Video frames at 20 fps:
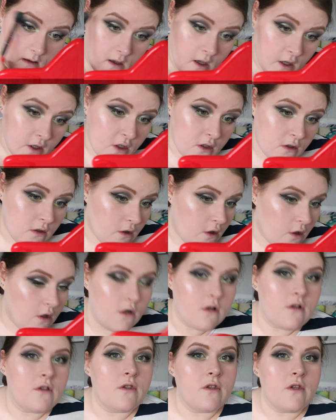a
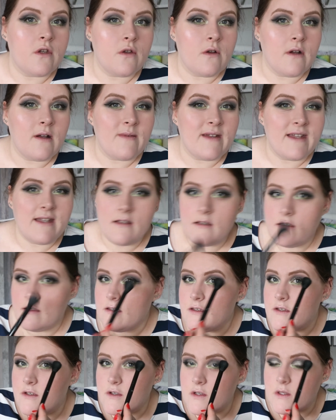glow. Do you know what I mean?
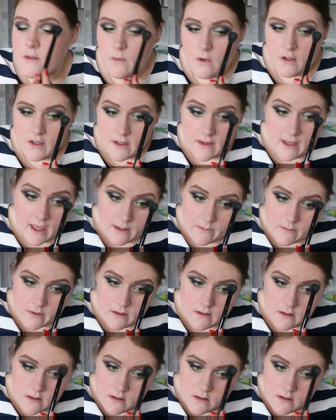It's just one of them